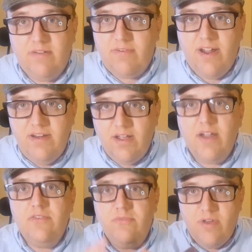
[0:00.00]
outright.
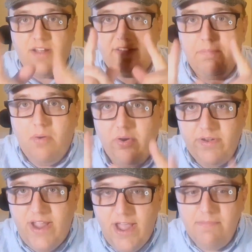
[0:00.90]
I do not
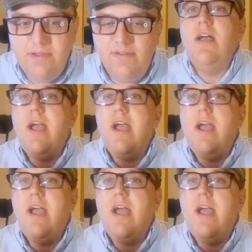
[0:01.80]
support Gab.